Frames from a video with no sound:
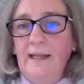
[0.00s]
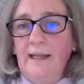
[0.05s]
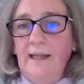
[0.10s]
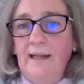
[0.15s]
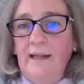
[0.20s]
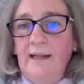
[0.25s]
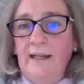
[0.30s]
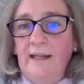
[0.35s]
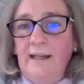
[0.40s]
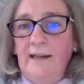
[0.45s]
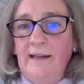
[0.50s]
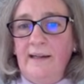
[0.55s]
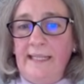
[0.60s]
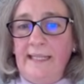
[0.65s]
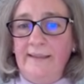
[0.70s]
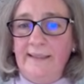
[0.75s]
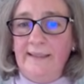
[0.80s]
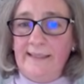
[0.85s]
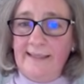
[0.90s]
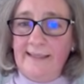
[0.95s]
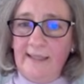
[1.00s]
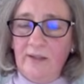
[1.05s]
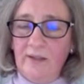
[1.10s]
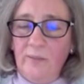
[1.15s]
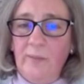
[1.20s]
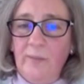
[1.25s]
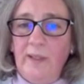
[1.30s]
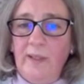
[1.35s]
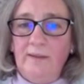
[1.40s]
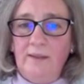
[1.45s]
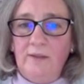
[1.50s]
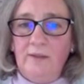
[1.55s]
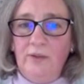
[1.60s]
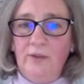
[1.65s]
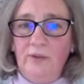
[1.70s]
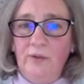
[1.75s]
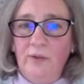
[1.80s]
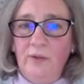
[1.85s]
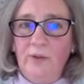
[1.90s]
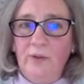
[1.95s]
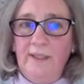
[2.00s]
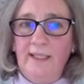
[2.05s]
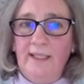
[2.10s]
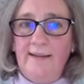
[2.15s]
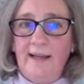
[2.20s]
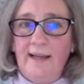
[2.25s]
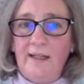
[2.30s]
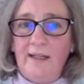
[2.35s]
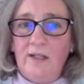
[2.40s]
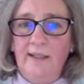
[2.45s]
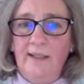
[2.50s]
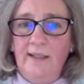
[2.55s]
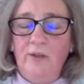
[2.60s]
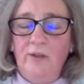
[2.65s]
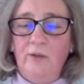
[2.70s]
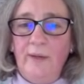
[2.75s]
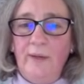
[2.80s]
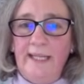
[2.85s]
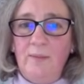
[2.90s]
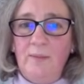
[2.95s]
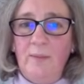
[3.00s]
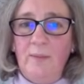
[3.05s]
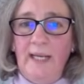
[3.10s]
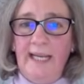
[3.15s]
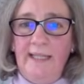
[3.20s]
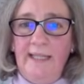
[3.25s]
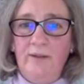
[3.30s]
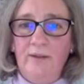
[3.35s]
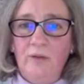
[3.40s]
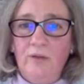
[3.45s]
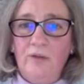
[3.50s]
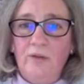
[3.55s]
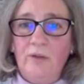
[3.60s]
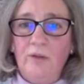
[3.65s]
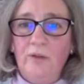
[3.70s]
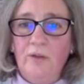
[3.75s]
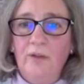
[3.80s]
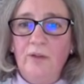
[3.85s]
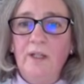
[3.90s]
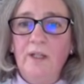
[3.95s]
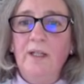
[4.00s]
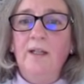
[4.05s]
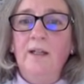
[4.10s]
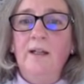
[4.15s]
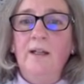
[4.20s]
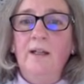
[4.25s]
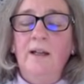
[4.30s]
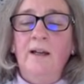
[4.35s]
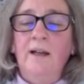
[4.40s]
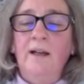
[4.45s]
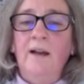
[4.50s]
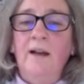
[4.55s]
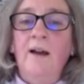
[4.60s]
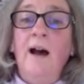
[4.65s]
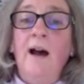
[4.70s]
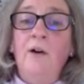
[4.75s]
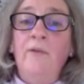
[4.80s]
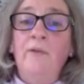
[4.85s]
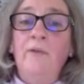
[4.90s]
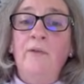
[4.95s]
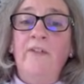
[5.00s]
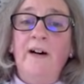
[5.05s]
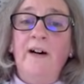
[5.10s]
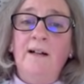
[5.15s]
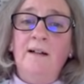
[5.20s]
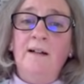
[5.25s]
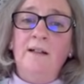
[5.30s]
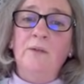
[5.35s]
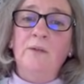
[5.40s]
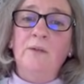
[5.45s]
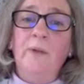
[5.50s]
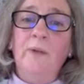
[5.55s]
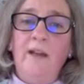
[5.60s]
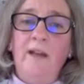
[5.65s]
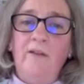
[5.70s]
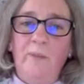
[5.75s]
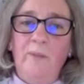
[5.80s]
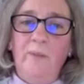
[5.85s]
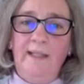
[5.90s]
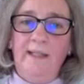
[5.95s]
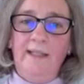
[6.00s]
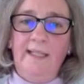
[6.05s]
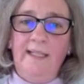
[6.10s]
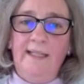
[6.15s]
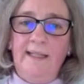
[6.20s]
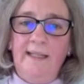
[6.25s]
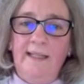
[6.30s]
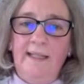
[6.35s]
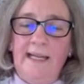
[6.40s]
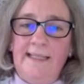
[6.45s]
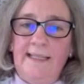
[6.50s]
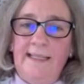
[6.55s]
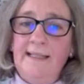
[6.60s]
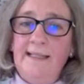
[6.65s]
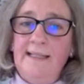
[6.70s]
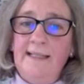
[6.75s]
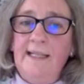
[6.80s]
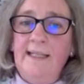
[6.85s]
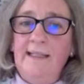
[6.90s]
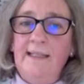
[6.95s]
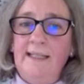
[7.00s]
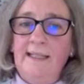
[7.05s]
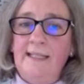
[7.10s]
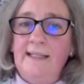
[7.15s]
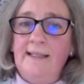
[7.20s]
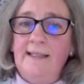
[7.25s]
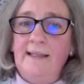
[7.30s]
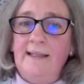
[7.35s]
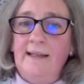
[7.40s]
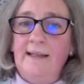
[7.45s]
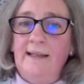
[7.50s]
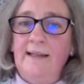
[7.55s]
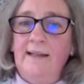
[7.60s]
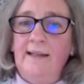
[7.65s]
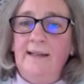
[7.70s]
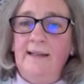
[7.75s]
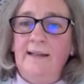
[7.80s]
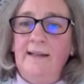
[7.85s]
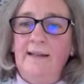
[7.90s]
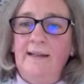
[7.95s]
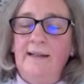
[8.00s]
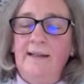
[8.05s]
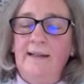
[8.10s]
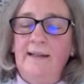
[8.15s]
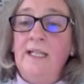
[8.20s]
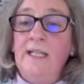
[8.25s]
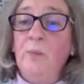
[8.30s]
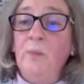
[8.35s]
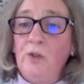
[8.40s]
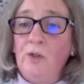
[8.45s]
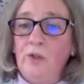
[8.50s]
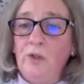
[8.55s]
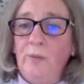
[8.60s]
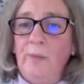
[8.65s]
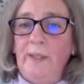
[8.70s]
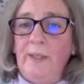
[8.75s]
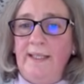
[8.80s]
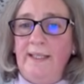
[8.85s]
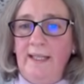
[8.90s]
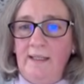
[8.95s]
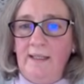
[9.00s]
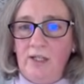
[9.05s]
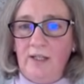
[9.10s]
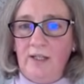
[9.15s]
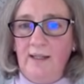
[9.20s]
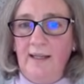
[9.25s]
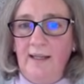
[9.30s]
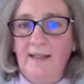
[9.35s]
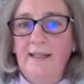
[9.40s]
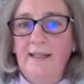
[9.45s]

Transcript: And the second part of the note is actually to explain also how far we have been in assessing this exposure potential.